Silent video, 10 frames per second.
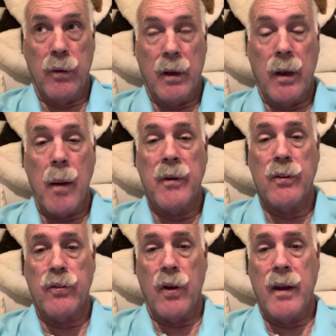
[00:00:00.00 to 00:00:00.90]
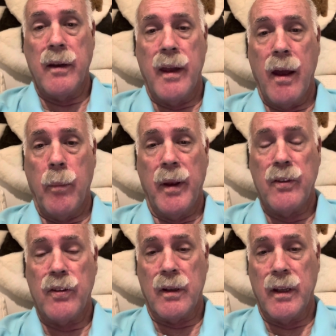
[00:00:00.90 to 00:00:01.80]
communist China now
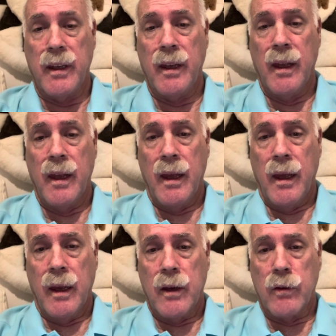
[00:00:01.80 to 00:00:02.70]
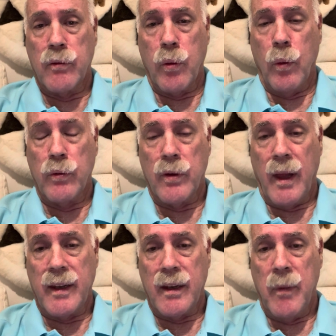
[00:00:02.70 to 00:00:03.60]
basically controls
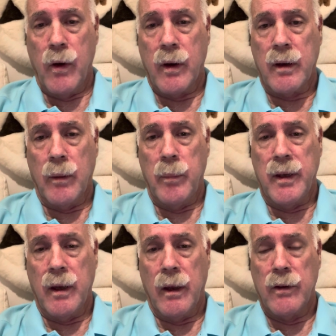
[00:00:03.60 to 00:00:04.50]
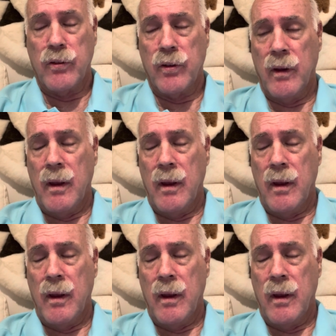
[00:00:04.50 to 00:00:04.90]
Latin America, because